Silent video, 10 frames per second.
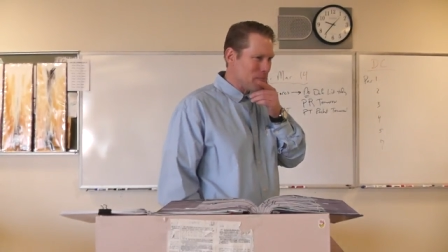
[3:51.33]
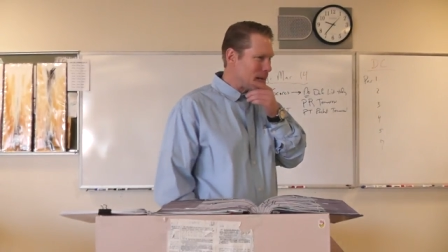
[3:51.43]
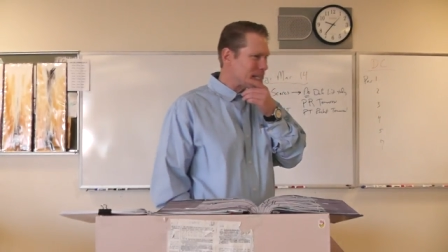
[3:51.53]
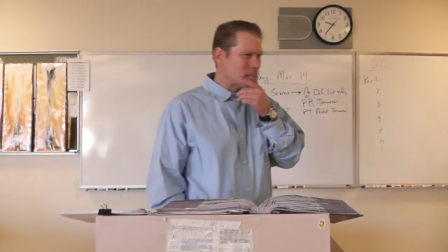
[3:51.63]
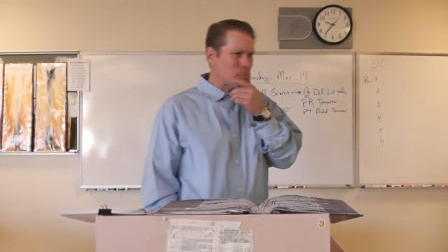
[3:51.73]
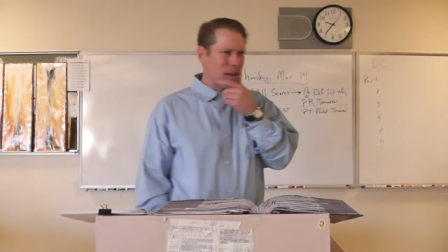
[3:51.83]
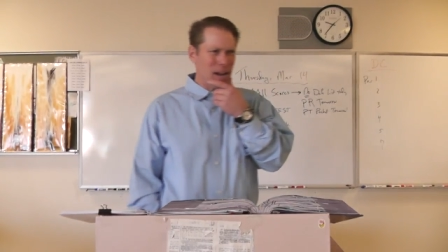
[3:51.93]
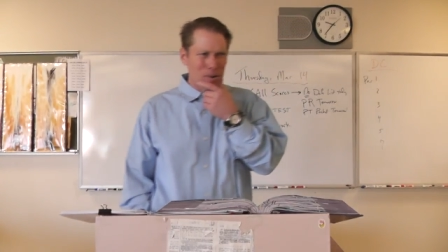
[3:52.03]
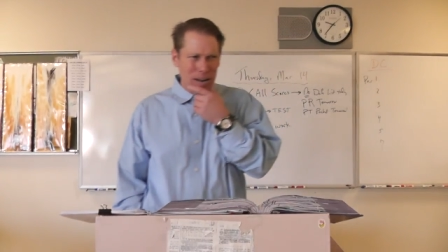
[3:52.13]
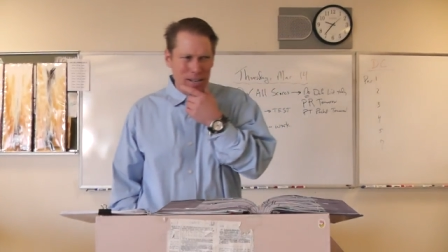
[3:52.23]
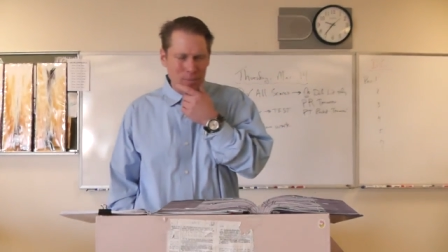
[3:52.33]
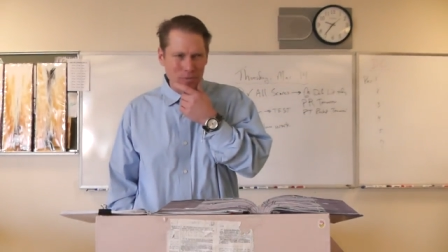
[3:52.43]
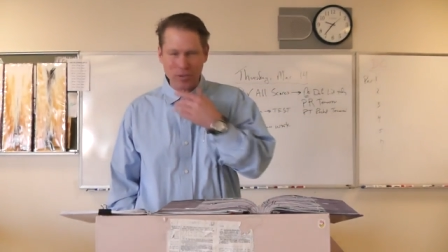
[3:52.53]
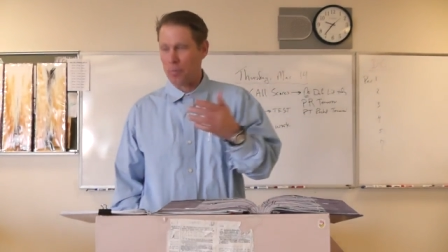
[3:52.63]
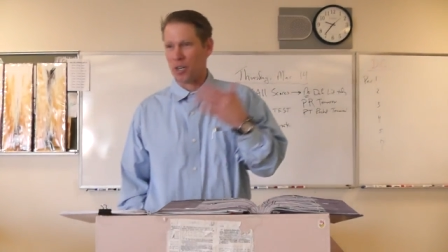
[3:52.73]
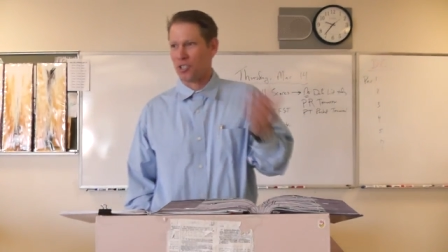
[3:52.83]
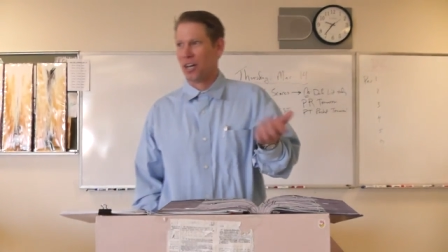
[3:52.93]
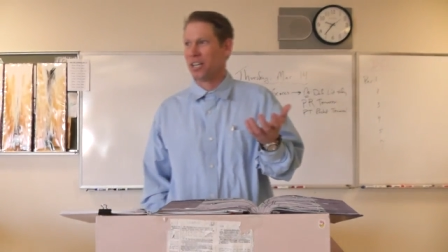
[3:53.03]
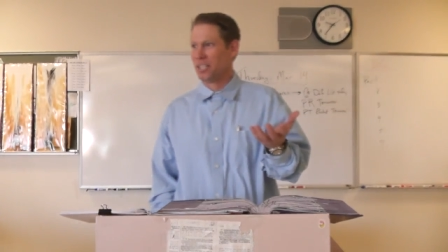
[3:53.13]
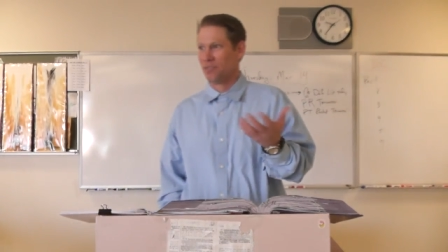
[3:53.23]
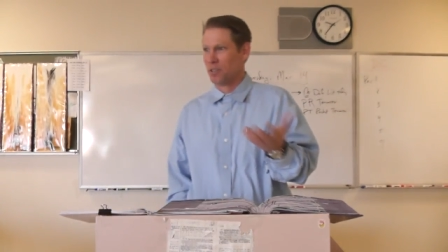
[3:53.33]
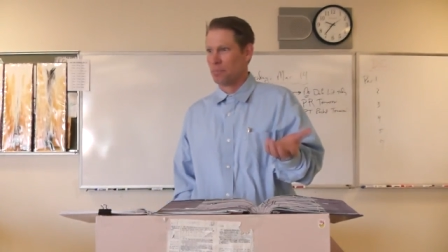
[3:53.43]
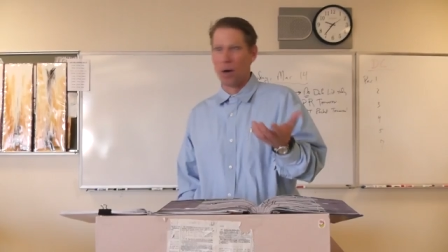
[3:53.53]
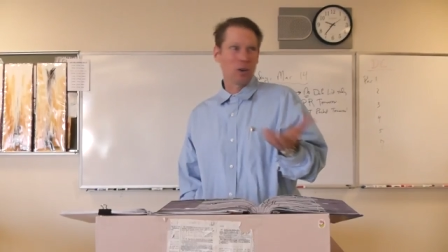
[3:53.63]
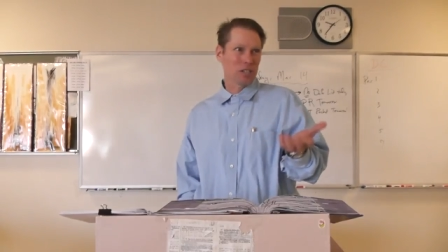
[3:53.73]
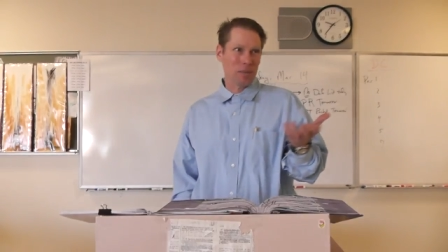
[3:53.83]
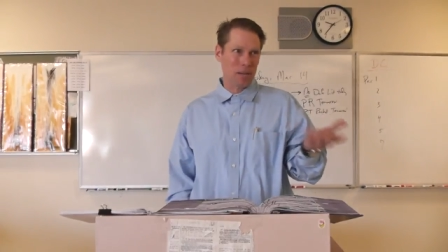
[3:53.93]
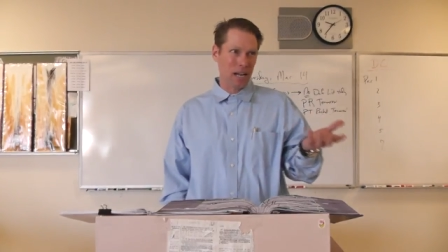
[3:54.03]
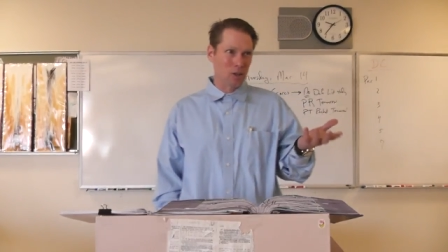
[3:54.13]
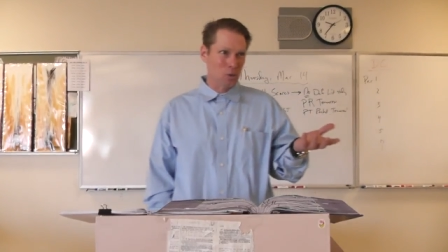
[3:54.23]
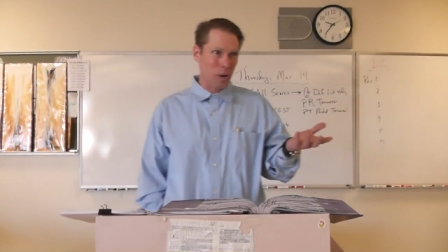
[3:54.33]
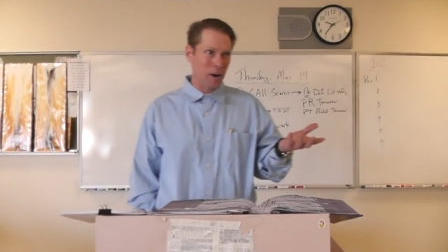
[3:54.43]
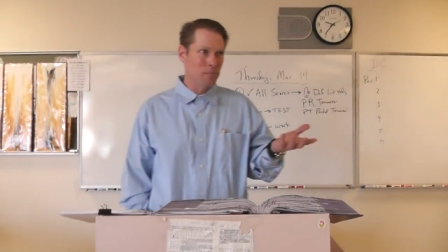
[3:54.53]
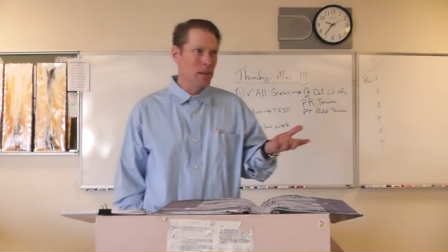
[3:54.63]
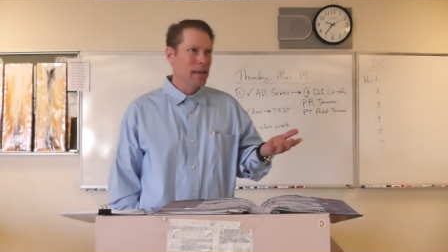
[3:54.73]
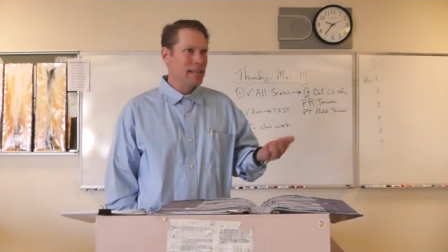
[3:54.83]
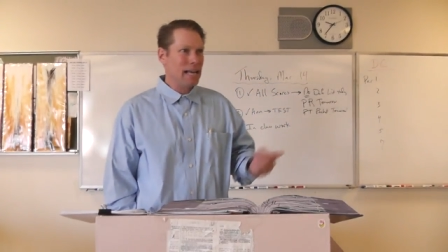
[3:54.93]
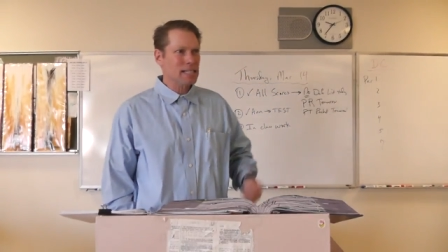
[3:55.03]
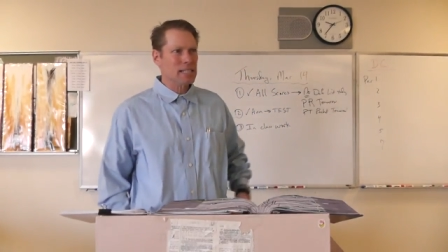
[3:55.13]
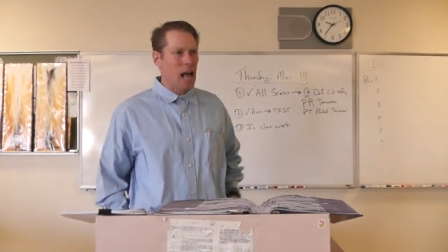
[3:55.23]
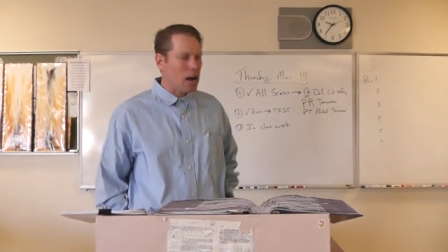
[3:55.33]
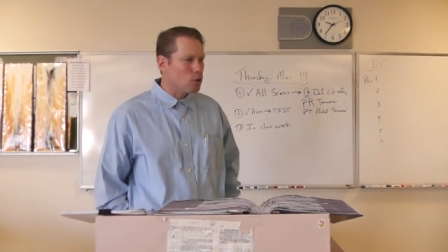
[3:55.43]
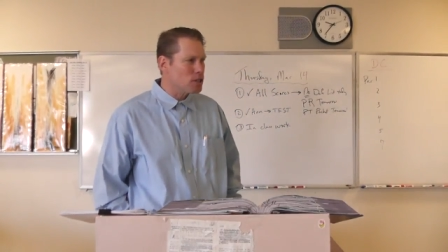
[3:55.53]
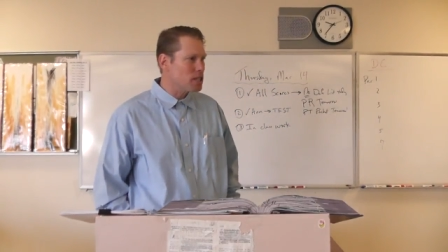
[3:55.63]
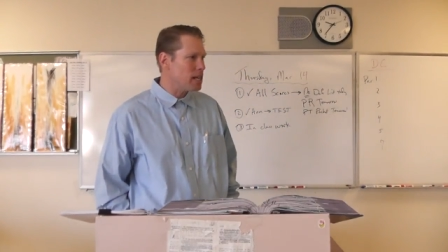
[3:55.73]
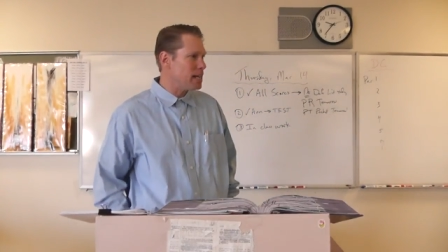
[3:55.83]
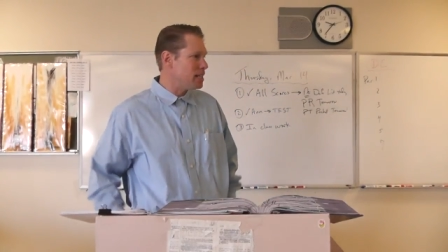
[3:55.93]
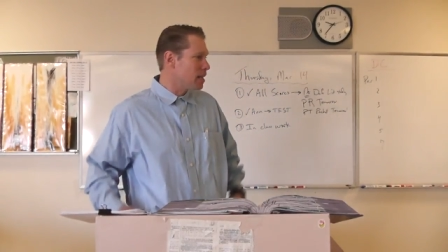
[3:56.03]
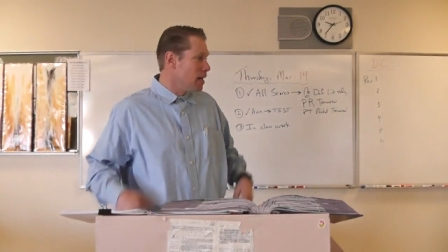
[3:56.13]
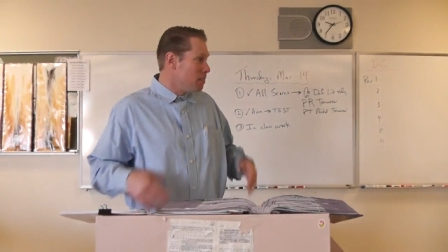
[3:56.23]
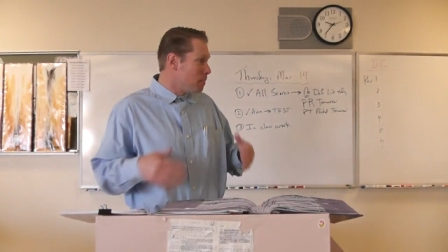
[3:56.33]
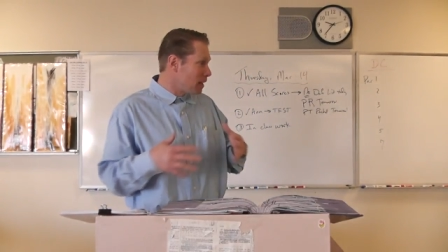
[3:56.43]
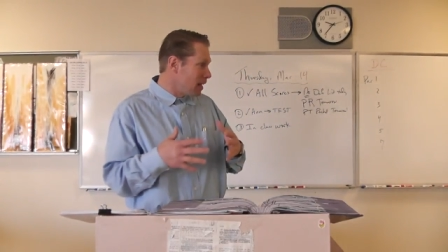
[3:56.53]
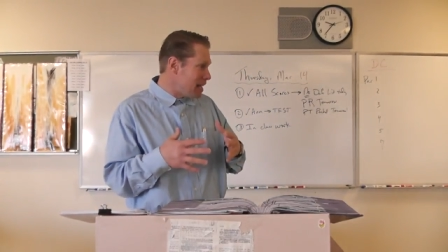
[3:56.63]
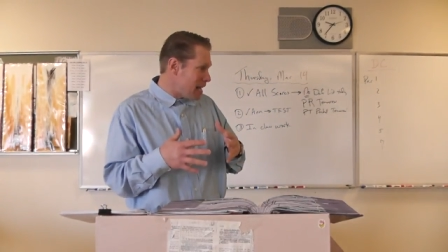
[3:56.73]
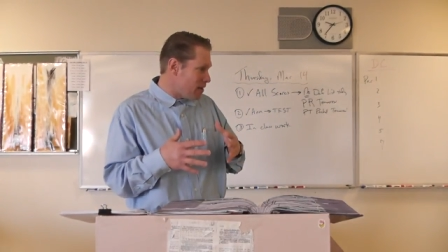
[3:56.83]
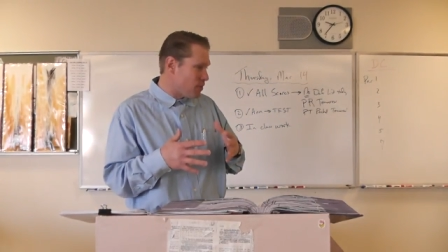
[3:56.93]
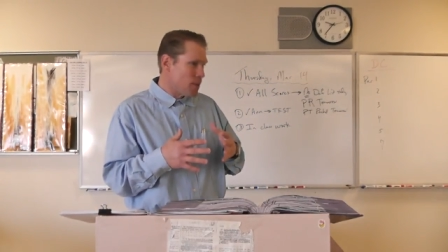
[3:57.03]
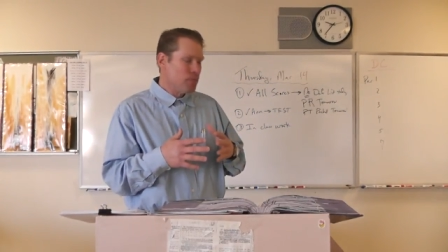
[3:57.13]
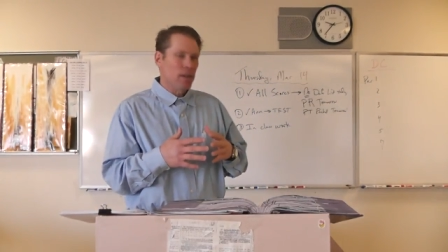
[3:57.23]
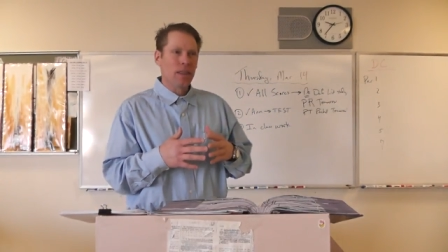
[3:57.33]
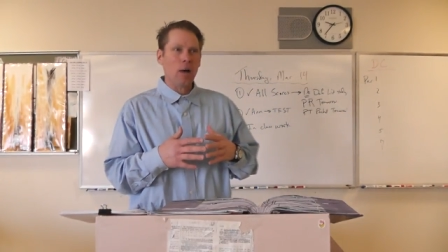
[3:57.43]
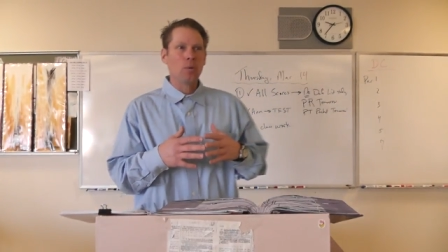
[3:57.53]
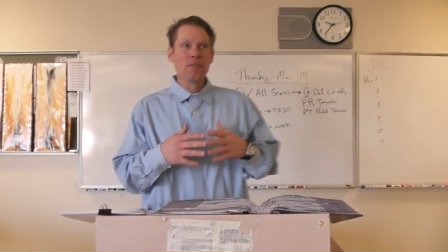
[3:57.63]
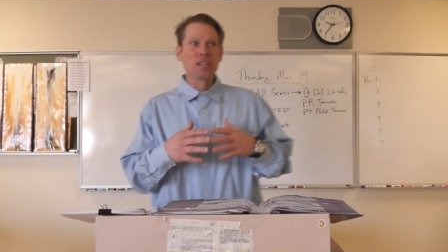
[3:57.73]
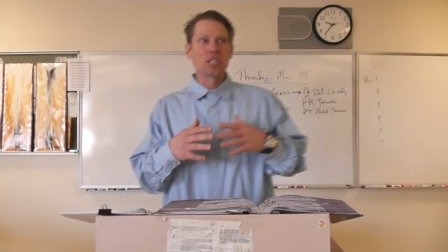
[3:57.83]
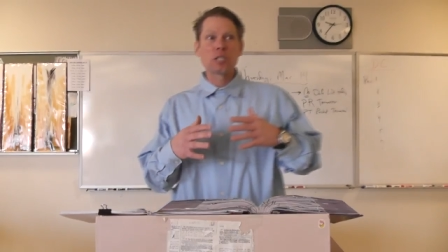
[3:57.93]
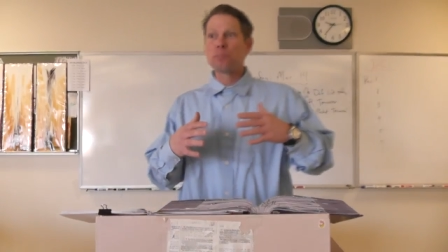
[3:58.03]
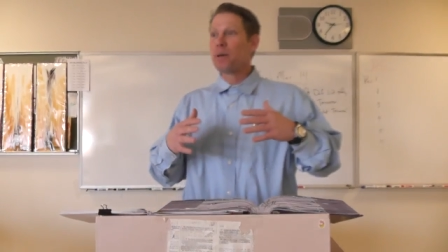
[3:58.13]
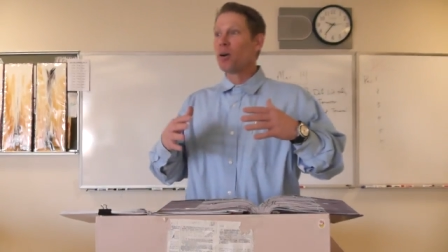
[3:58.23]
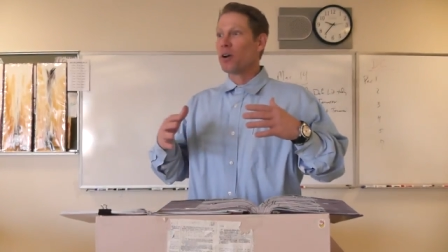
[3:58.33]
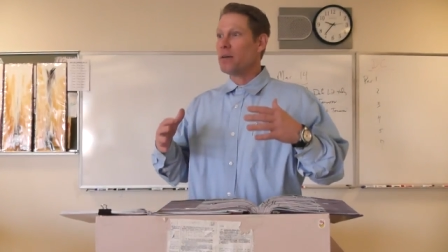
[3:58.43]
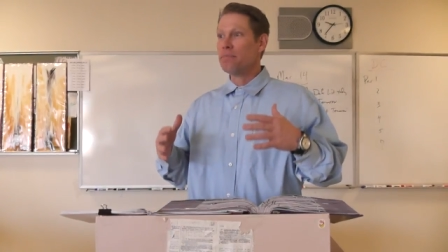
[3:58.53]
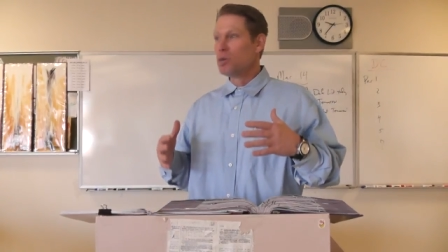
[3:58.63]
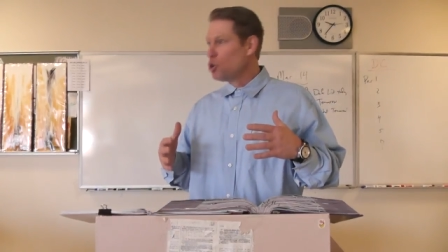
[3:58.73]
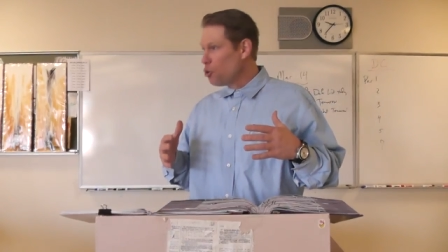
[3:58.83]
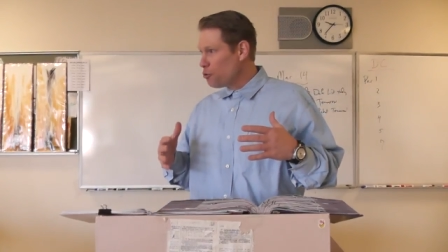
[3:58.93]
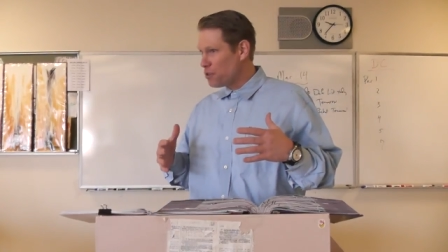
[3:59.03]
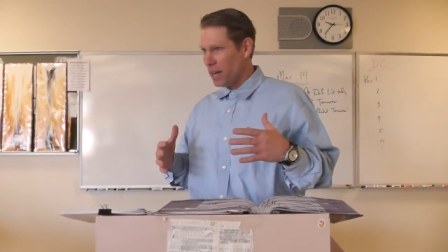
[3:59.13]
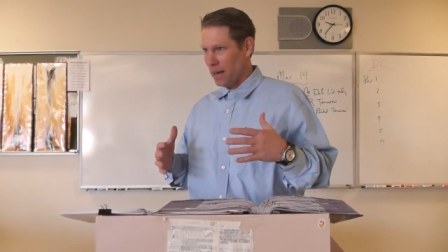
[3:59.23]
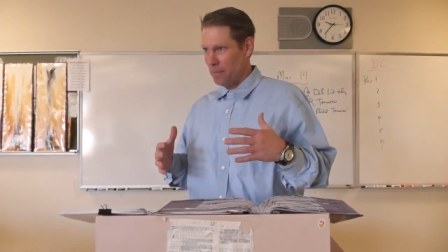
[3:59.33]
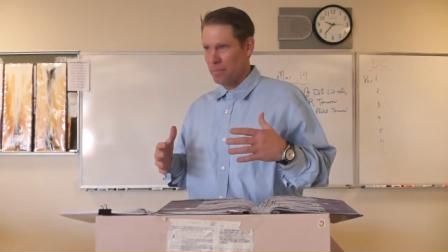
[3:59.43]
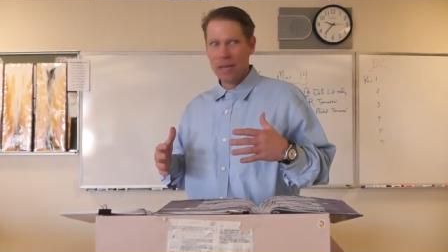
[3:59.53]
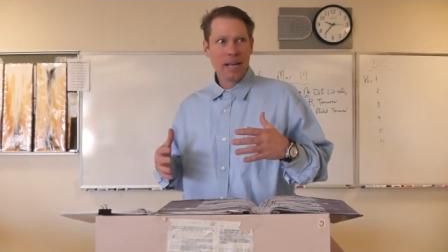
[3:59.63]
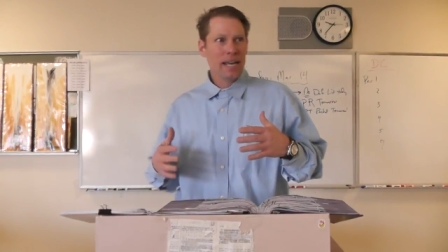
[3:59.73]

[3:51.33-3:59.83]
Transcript: but it's apparent from our studies of Symposium and elsewhere that Socrates believed that when the Spirit moved him,